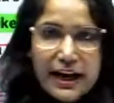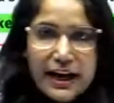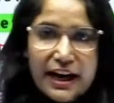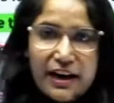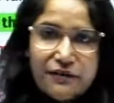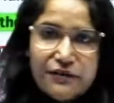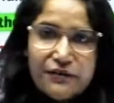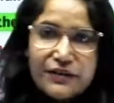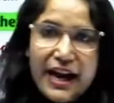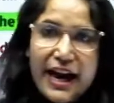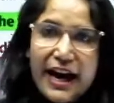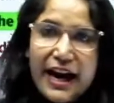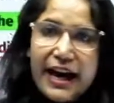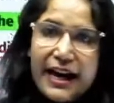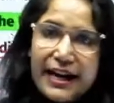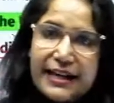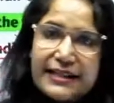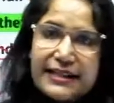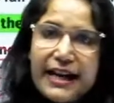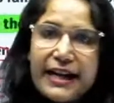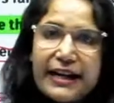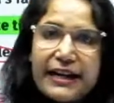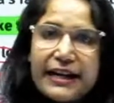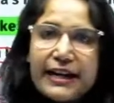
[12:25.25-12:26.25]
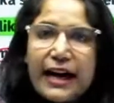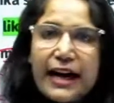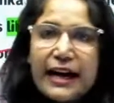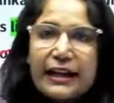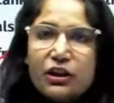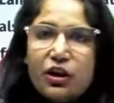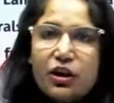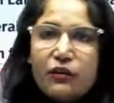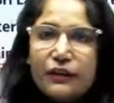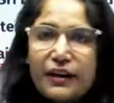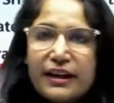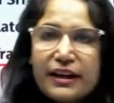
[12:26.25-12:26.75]
If there is any
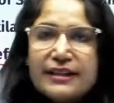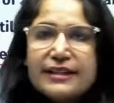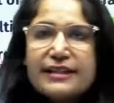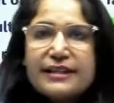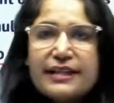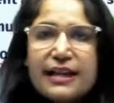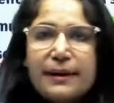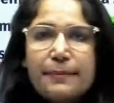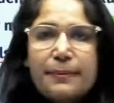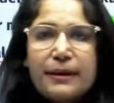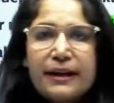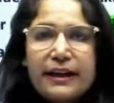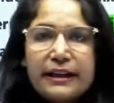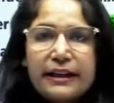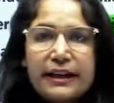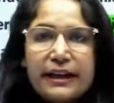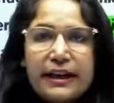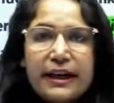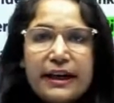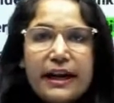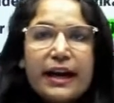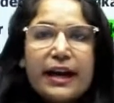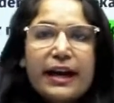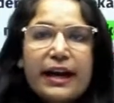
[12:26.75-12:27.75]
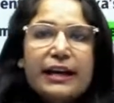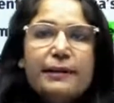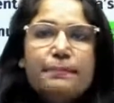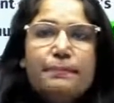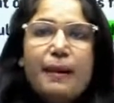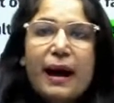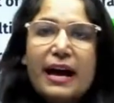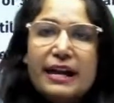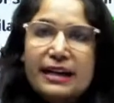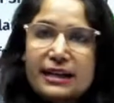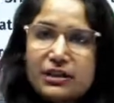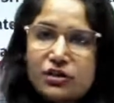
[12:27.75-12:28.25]
kind of instability in
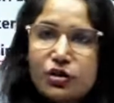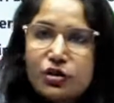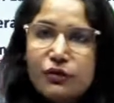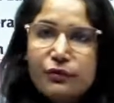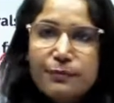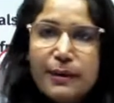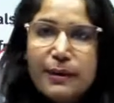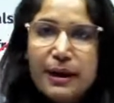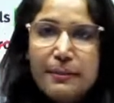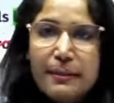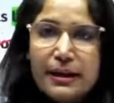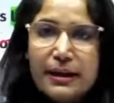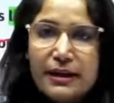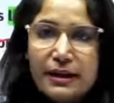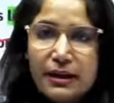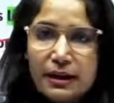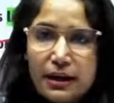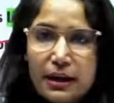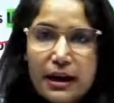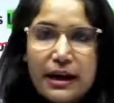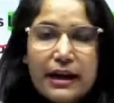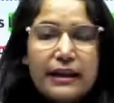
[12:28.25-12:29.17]
balance of payment,